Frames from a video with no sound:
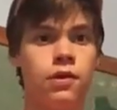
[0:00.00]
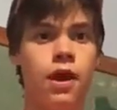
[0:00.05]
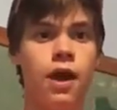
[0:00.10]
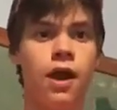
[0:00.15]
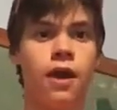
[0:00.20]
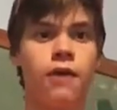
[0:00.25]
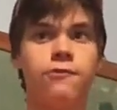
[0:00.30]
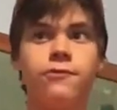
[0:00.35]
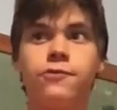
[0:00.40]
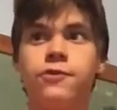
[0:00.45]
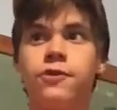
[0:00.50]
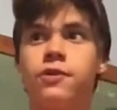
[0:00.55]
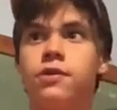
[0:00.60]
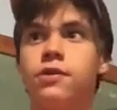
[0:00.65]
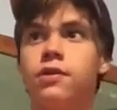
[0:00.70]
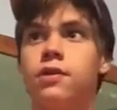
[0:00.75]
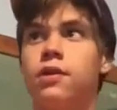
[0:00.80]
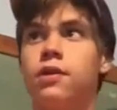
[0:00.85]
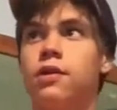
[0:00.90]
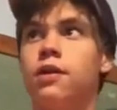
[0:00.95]

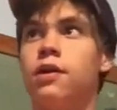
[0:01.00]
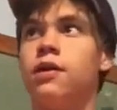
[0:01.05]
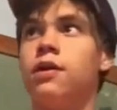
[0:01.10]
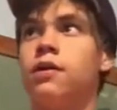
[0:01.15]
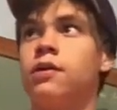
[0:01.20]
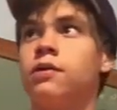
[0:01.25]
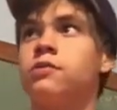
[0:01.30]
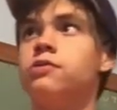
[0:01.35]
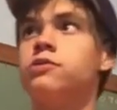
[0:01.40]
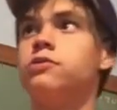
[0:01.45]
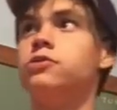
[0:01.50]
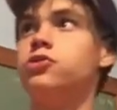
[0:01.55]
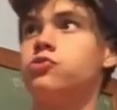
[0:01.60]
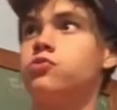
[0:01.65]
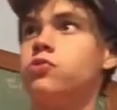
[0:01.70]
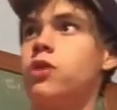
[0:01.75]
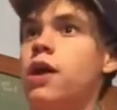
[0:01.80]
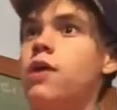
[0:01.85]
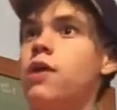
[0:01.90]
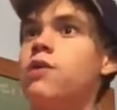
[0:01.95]
after a long
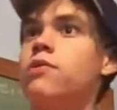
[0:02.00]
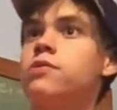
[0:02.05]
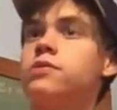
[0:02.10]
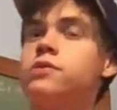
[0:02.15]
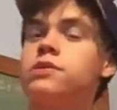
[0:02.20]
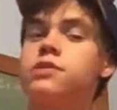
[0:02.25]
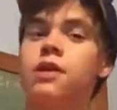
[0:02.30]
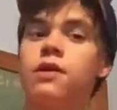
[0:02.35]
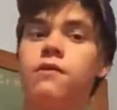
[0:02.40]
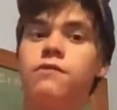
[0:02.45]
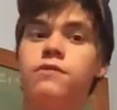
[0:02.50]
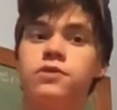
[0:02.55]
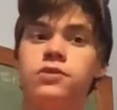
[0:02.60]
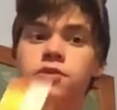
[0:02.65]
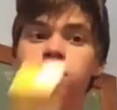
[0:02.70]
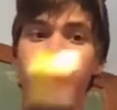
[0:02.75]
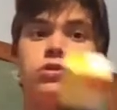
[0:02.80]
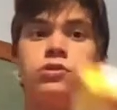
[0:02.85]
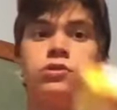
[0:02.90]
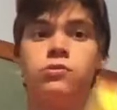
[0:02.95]
drought of his
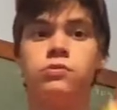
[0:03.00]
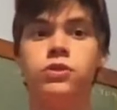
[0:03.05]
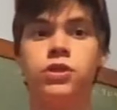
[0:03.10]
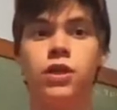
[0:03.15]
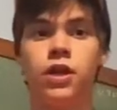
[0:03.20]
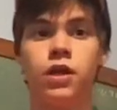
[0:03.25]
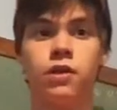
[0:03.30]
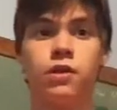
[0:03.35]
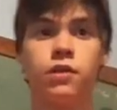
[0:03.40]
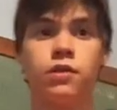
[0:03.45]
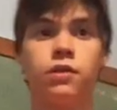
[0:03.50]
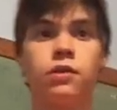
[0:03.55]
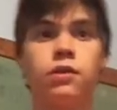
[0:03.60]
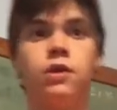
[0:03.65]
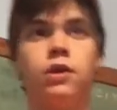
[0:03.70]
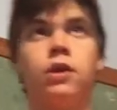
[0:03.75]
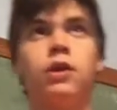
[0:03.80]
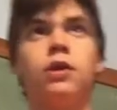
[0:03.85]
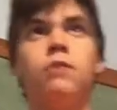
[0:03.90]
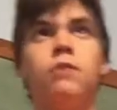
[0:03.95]
YouTube channel.
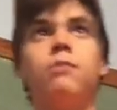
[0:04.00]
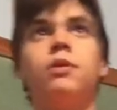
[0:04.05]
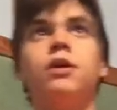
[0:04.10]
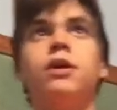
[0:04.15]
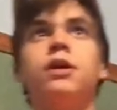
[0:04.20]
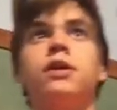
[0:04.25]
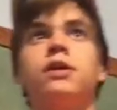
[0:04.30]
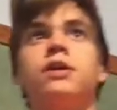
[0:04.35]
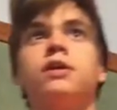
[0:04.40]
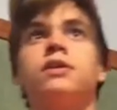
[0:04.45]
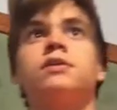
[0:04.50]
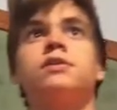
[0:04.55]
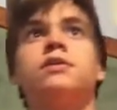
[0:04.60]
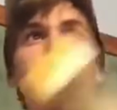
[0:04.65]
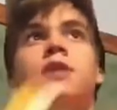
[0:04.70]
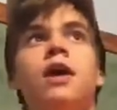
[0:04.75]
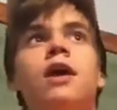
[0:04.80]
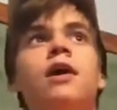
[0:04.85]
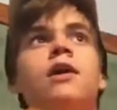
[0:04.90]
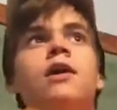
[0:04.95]
Because
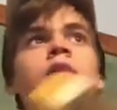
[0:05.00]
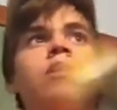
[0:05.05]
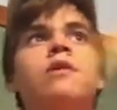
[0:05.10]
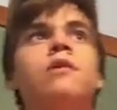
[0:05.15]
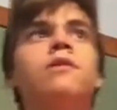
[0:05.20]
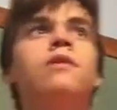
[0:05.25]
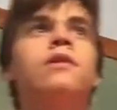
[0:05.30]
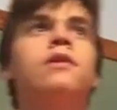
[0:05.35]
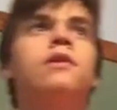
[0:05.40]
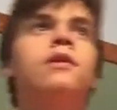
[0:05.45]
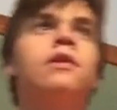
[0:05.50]
now,